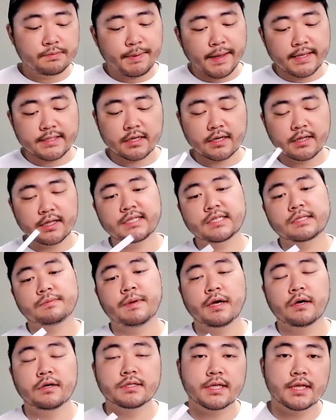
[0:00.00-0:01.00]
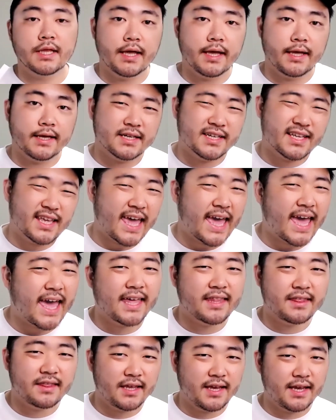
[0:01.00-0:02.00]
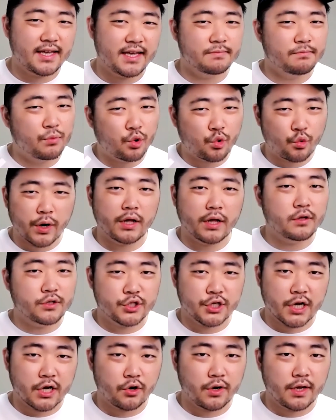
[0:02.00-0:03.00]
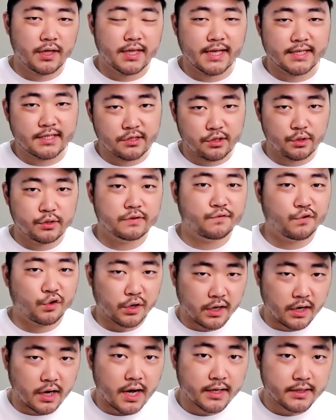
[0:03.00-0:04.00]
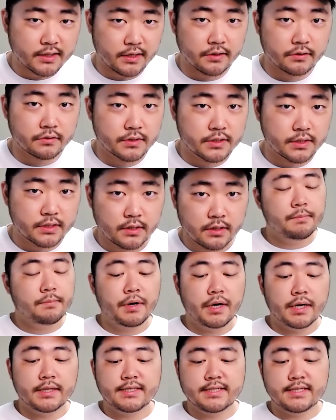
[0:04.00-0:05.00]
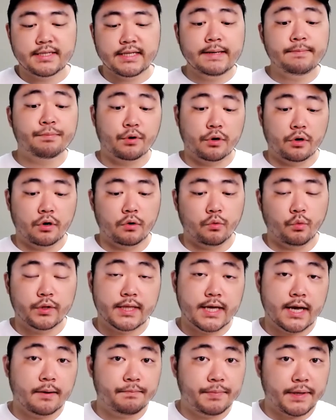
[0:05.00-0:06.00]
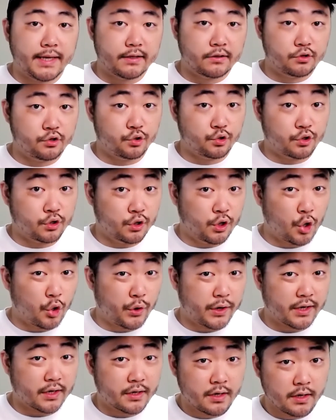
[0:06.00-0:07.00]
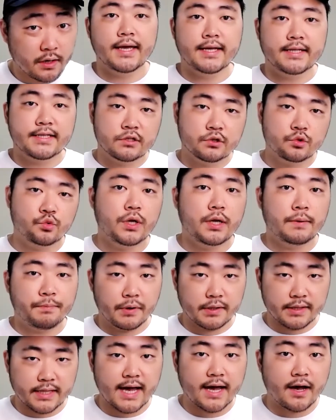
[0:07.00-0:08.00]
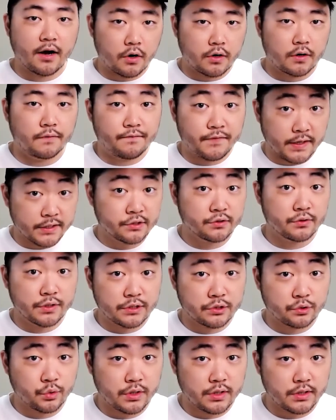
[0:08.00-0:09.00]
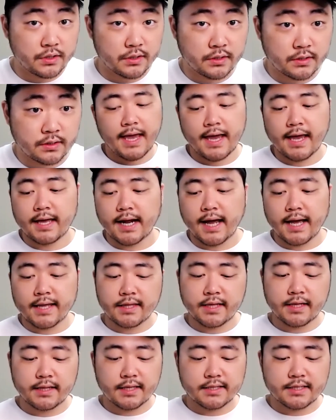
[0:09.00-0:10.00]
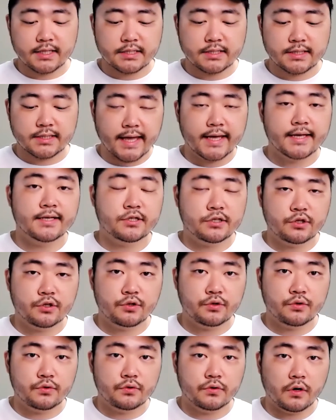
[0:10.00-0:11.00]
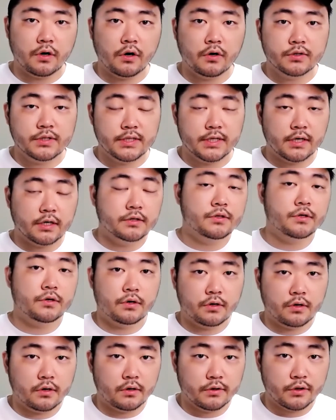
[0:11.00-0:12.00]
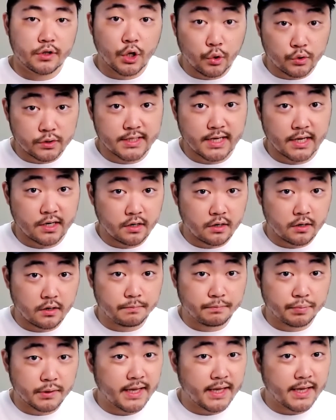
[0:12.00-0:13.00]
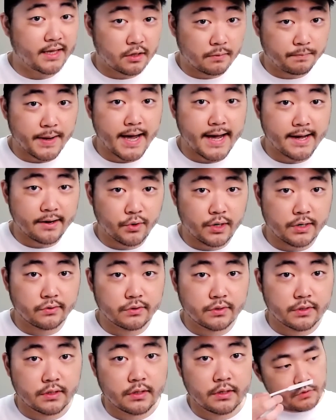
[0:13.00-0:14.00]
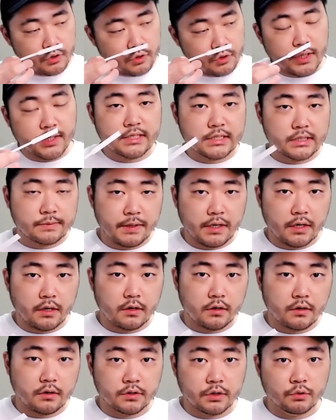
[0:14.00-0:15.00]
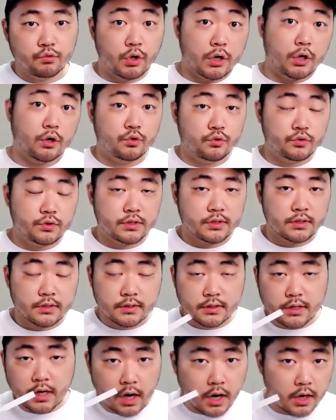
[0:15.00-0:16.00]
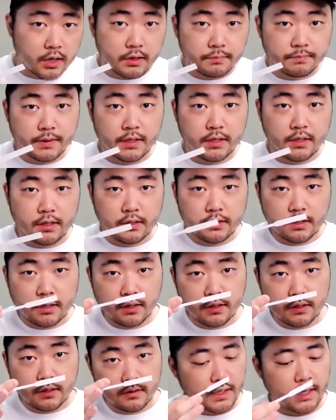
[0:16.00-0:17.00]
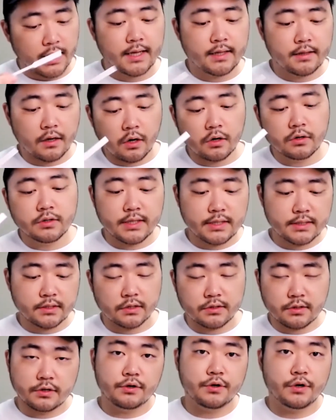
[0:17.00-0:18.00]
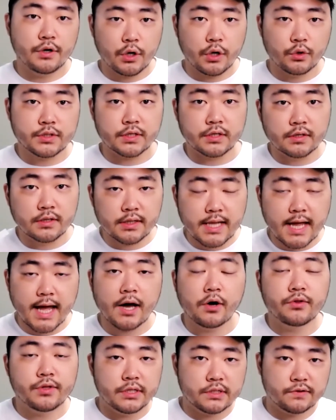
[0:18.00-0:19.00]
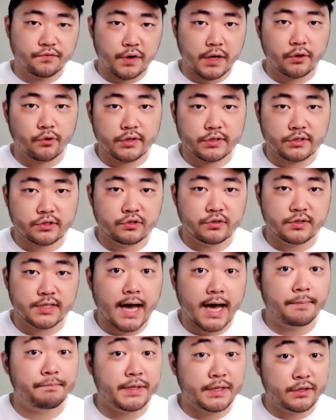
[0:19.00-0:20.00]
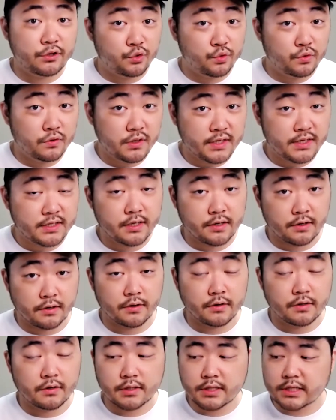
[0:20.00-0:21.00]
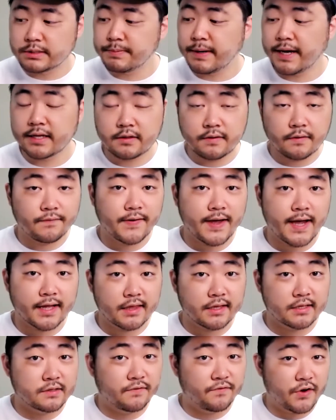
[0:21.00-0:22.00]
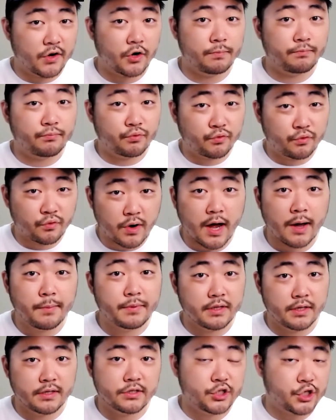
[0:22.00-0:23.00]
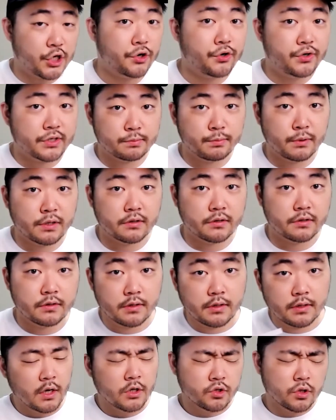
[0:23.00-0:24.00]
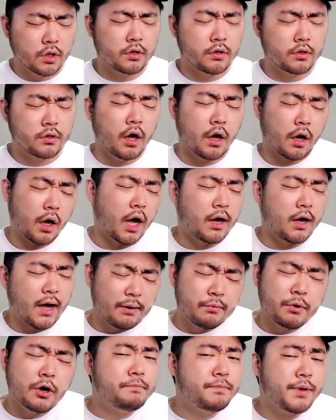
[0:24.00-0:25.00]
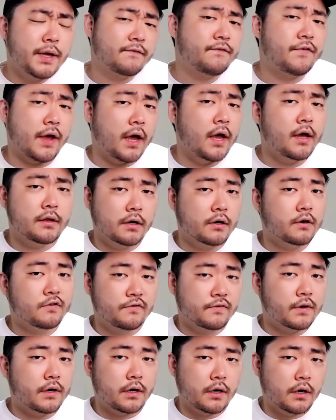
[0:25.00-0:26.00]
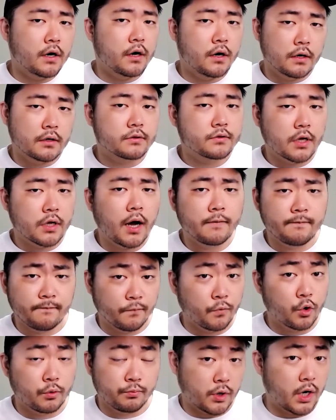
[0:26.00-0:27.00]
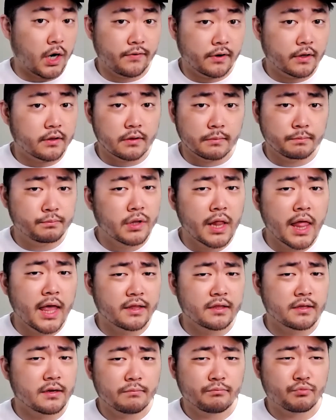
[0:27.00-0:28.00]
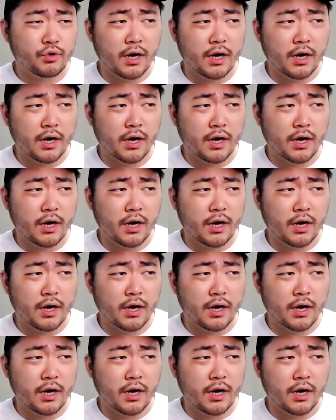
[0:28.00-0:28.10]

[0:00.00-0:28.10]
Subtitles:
basically smells like candied morello cherry that's used for cocktails, but it's deeper without being too cloying. It's sweet but not artificially sweet, and I think this is thanks to all the other notes that are playing in the background. You can smell the rose, tonka bean, and all these other notes allow this fragrance to not be too linear, despite the fact it's a very prominent cherry smell. So yeah, I'm a big fan of Tom Ford Private Collection